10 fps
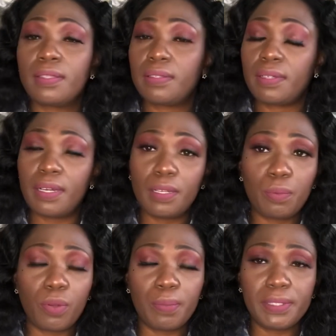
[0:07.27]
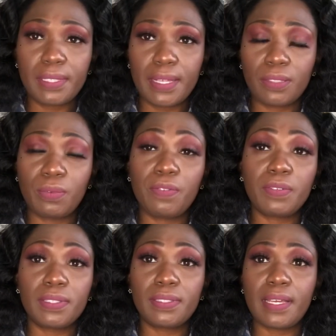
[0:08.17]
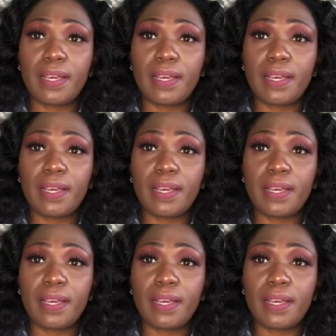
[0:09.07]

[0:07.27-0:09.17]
the unemployment tax refunds,